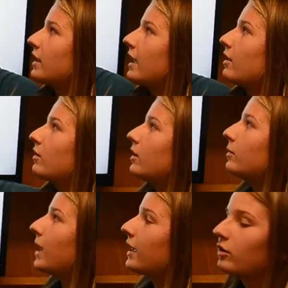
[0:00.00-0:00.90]
now
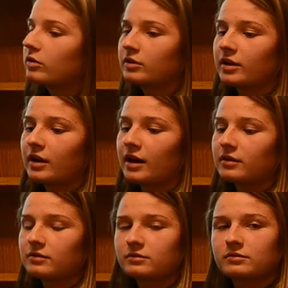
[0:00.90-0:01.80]
angled, they're not
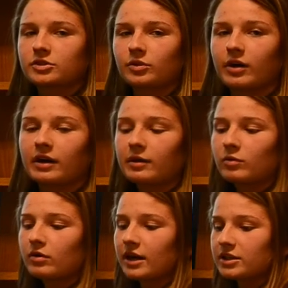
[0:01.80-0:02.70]
square
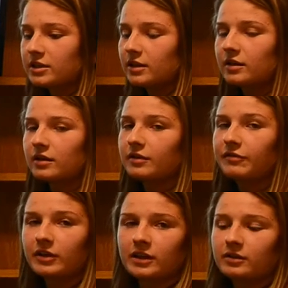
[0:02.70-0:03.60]
anymore. I just did a
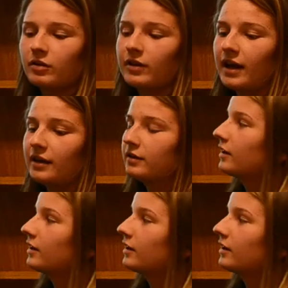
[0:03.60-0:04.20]
fillet on that